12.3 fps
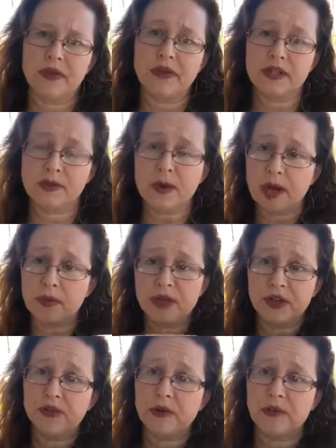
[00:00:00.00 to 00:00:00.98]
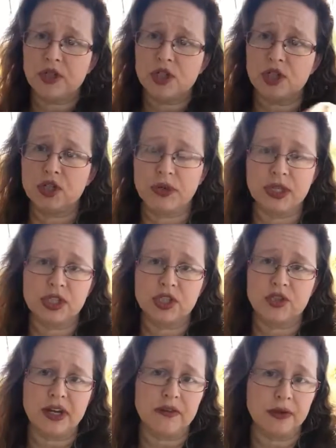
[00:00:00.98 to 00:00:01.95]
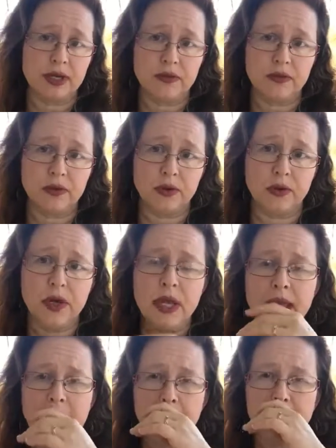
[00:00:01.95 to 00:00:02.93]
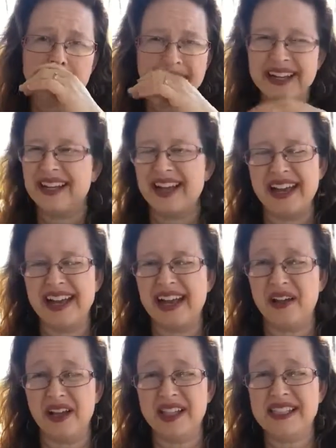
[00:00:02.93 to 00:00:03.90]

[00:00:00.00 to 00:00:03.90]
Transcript: this property from the church. We can just drive right through. And we had to cut out